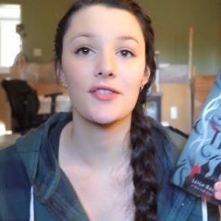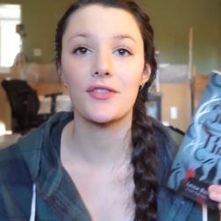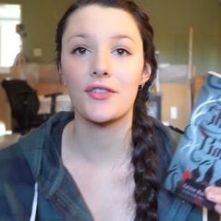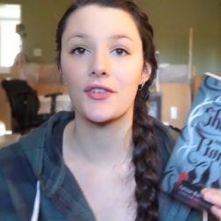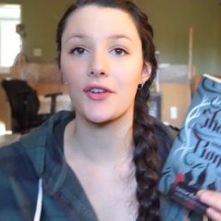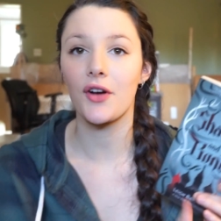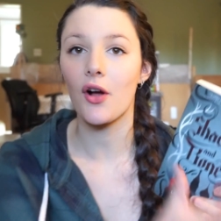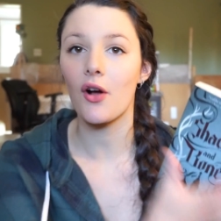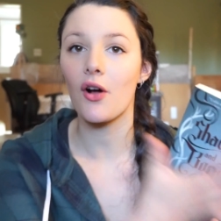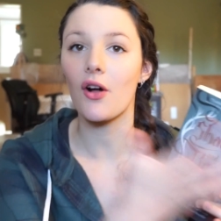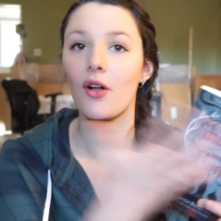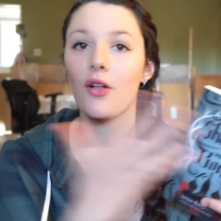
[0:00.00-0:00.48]

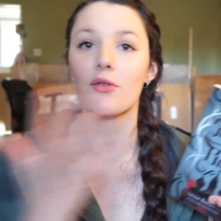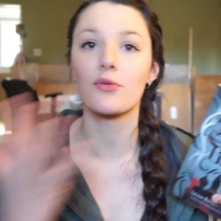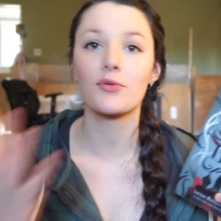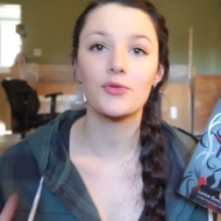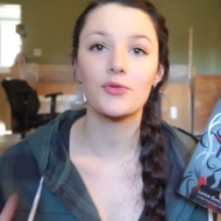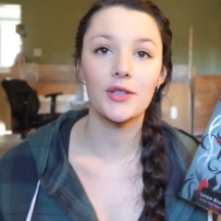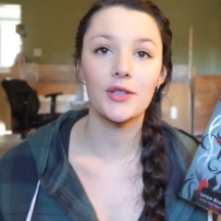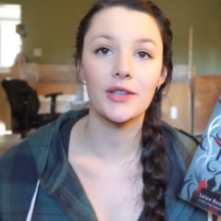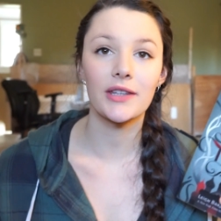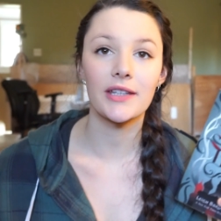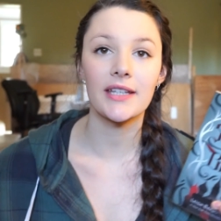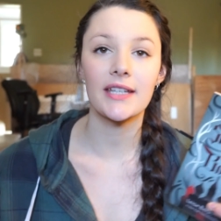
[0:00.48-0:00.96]
They're all
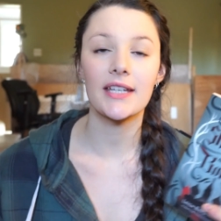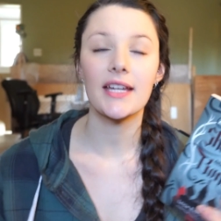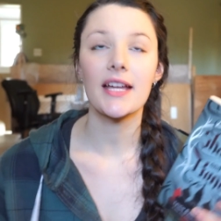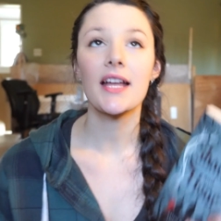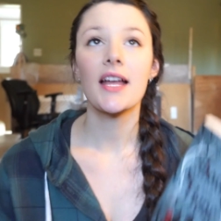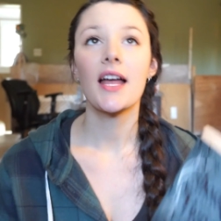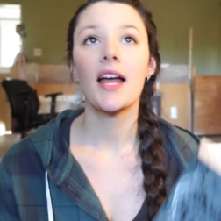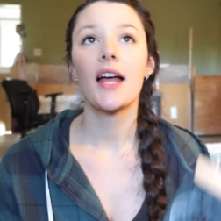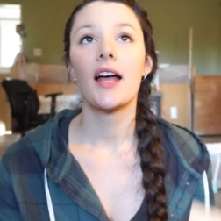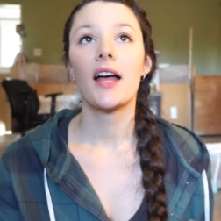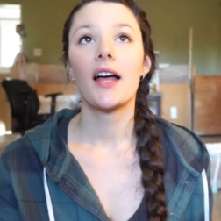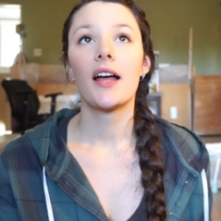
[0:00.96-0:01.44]
really
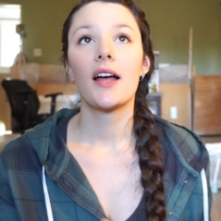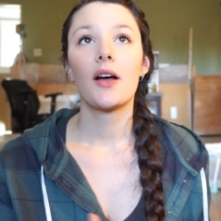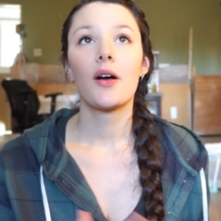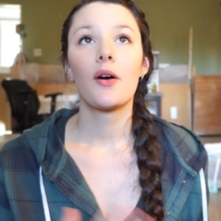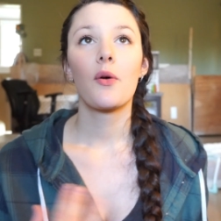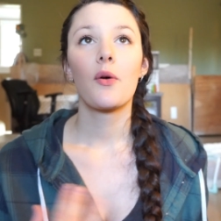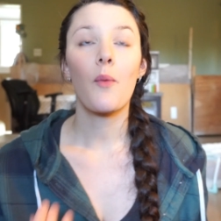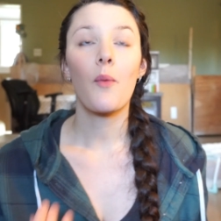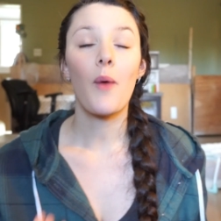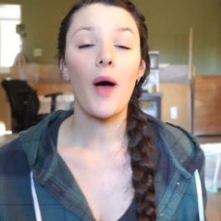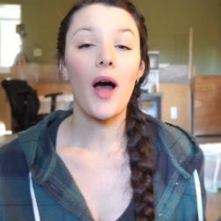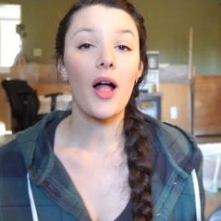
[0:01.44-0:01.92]

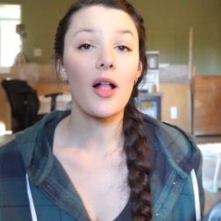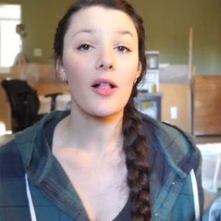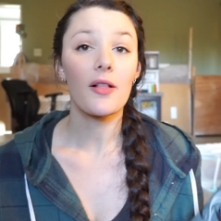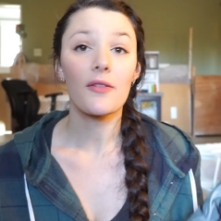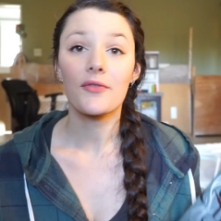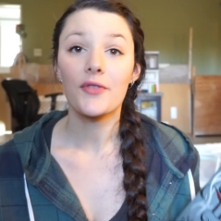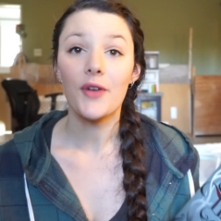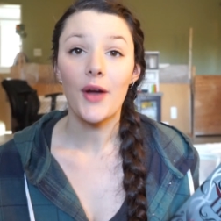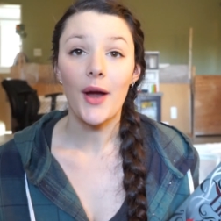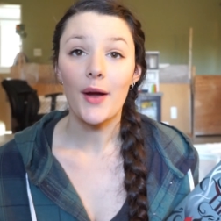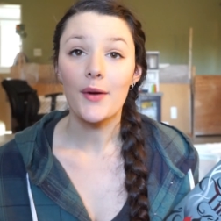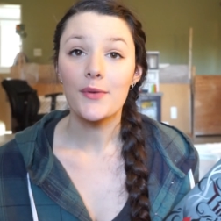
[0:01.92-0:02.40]

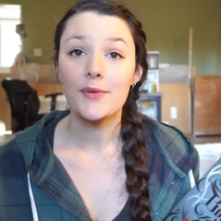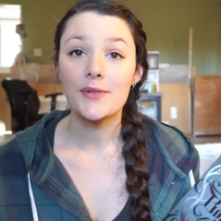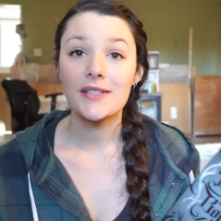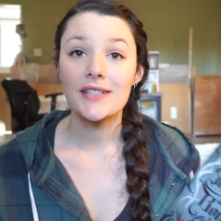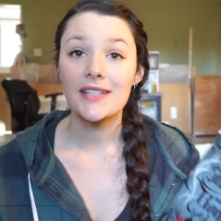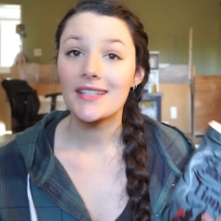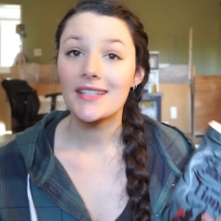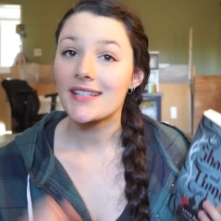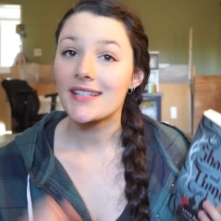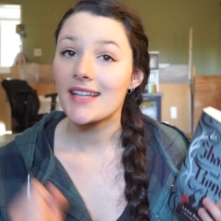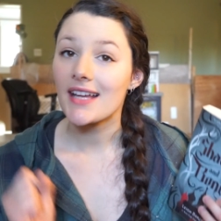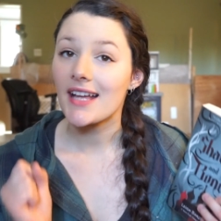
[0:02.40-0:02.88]

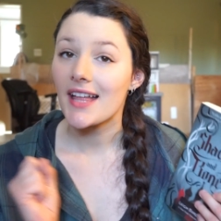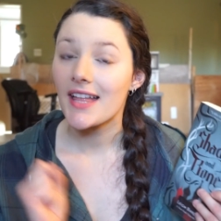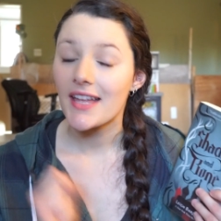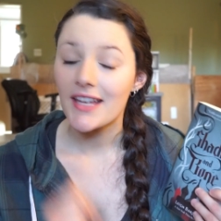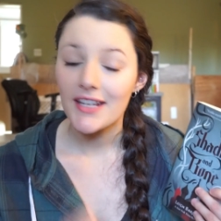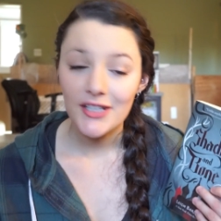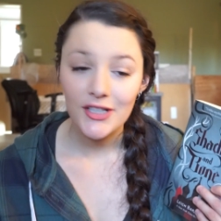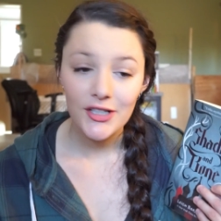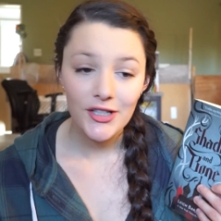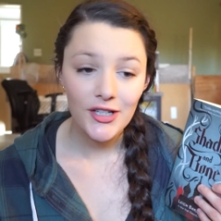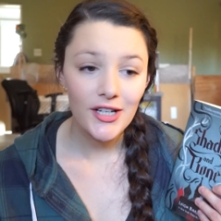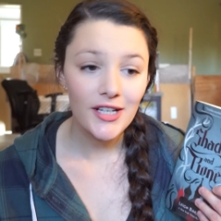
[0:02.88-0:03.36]
well-rounded,
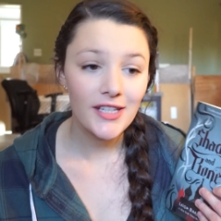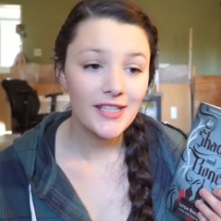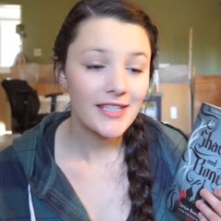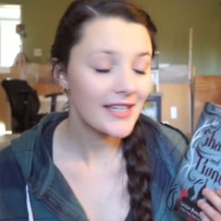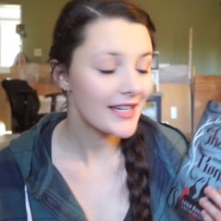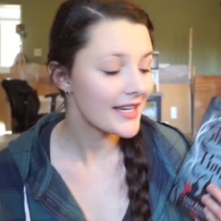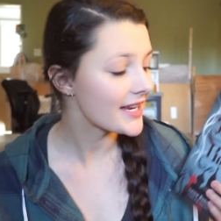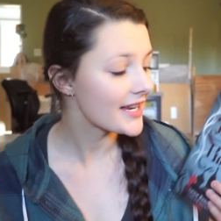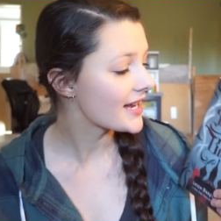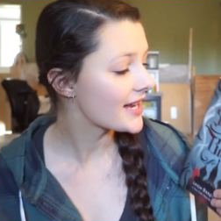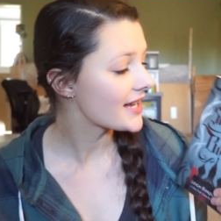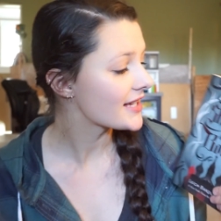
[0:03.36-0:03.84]
good,
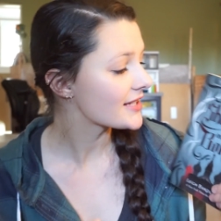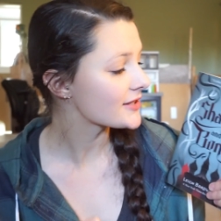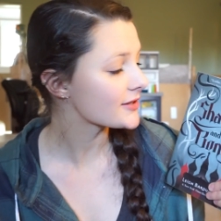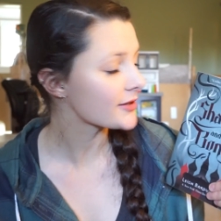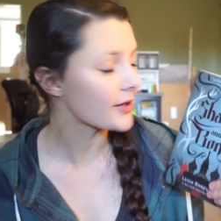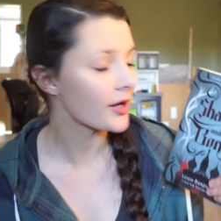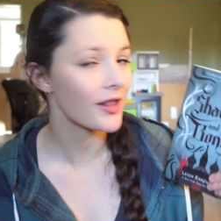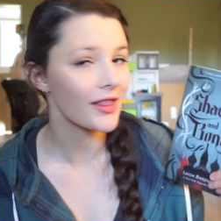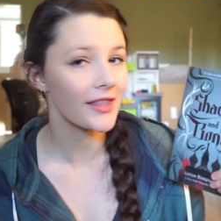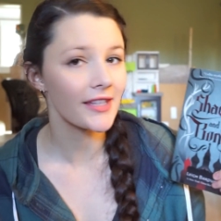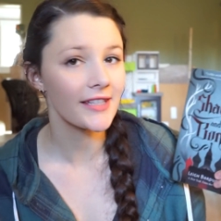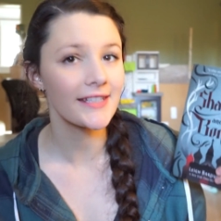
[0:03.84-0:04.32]

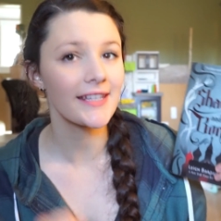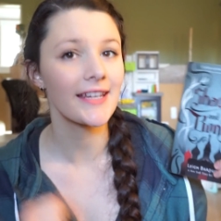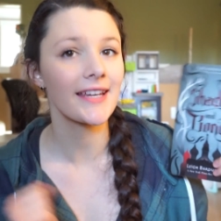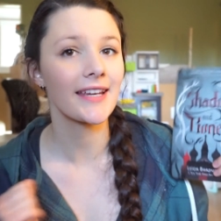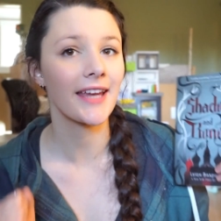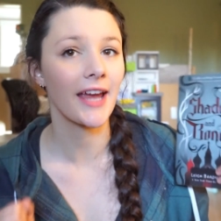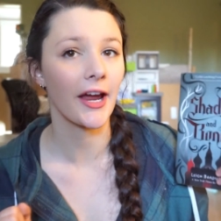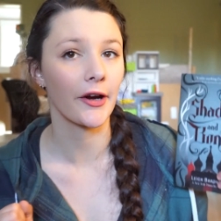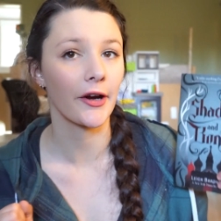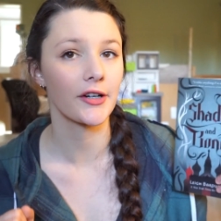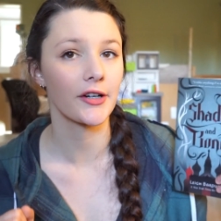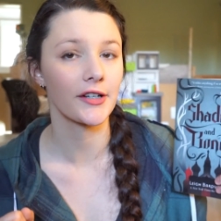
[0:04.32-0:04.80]
solid
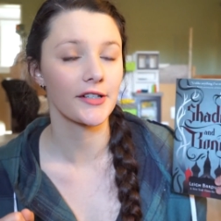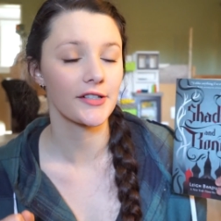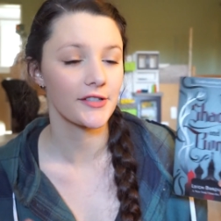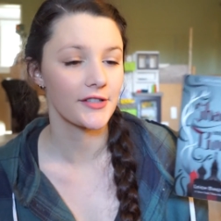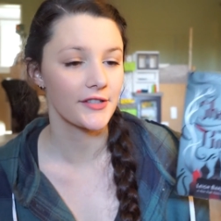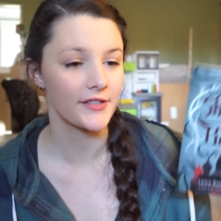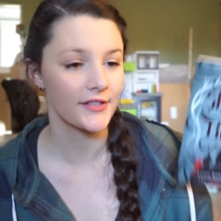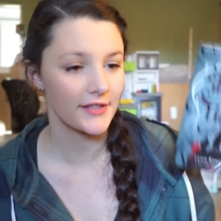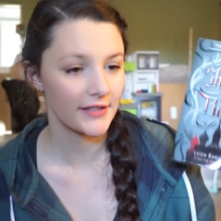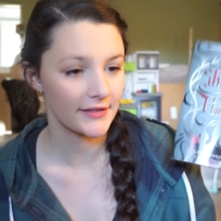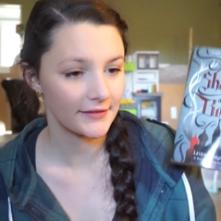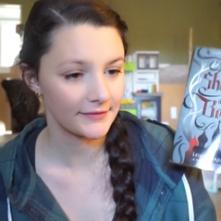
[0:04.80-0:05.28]

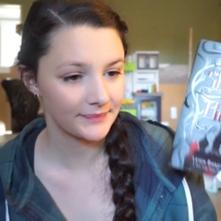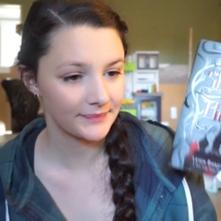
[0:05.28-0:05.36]
characters.